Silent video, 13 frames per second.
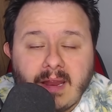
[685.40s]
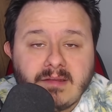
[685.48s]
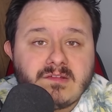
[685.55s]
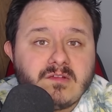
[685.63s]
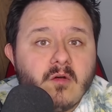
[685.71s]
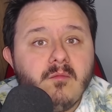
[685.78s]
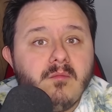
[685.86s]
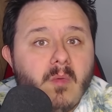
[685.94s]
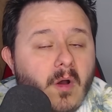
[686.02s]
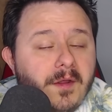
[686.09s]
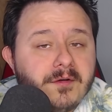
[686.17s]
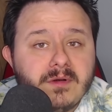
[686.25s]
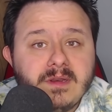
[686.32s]
And so
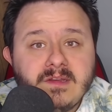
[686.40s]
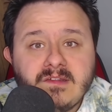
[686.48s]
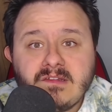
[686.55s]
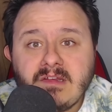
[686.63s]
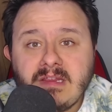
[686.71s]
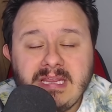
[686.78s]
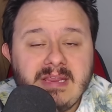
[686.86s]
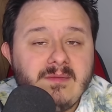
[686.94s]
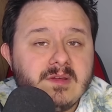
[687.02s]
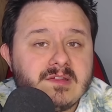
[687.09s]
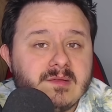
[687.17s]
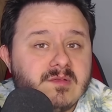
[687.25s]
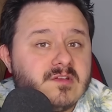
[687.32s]
moderates,
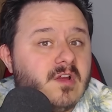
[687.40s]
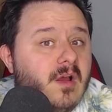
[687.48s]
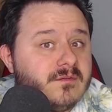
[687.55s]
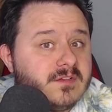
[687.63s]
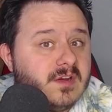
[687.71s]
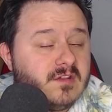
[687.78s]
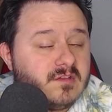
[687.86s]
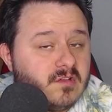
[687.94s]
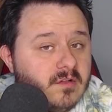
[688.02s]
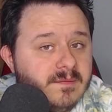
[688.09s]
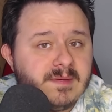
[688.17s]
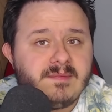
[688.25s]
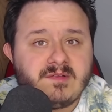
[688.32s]
even some soft
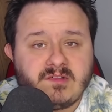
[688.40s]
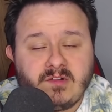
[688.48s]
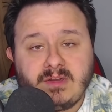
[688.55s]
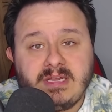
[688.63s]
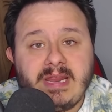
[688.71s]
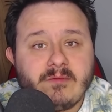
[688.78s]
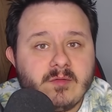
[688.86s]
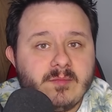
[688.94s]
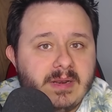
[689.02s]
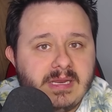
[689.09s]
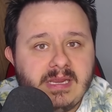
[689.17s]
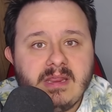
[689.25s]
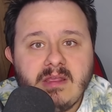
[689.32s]
conservatives, certainly
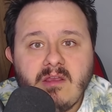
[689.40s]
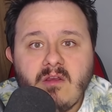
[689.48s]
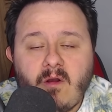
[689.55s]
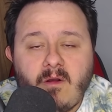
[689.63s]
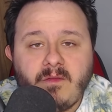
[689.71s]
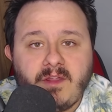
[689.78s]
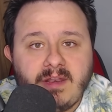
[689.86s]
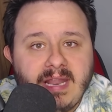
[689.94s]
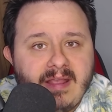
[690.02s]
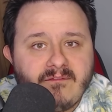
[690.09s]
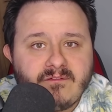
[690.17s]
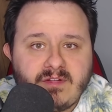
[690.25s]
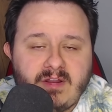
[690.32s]
everybody on the
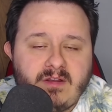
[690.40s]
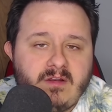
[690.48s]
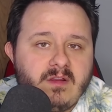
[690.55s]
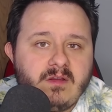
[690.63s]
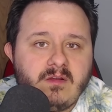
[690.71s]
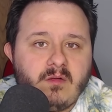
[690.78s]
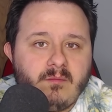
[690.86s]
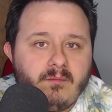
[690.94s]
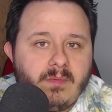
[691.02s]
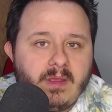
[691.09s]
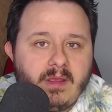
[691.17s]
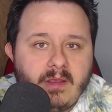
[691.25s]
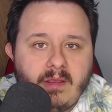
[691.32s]
left and
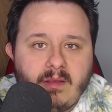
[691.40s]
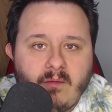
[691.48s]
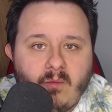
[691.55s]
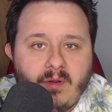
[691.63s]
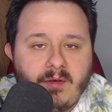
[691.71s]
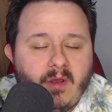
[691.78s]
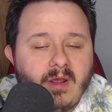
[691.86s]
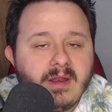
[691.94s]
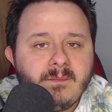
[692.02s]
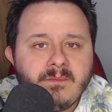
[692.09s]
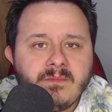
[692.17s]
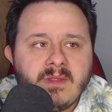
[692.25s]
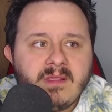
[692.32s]
whatnot,
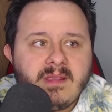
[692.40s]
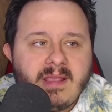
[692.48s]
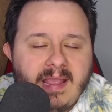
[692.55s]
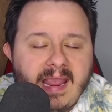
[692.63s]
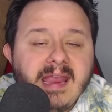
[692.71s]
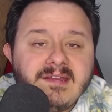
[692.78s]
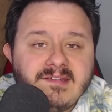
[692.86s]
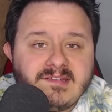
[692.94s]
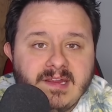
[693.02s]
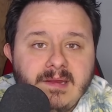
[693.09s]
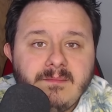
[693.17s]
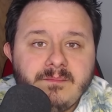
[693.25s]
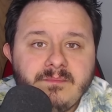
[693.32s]
hates
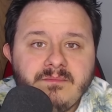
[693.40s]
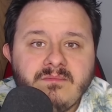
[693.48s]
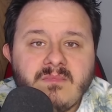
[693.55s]
it,